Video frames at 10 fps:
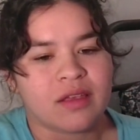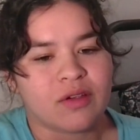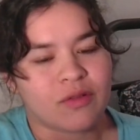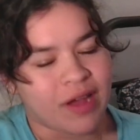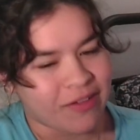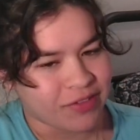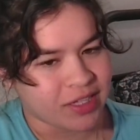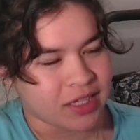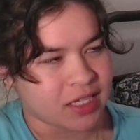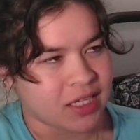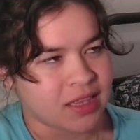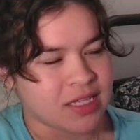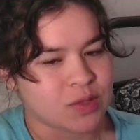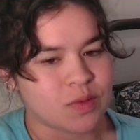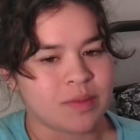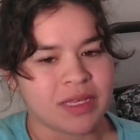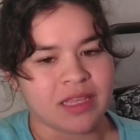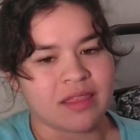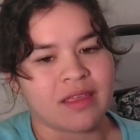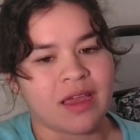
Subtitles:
Graphically, this would be the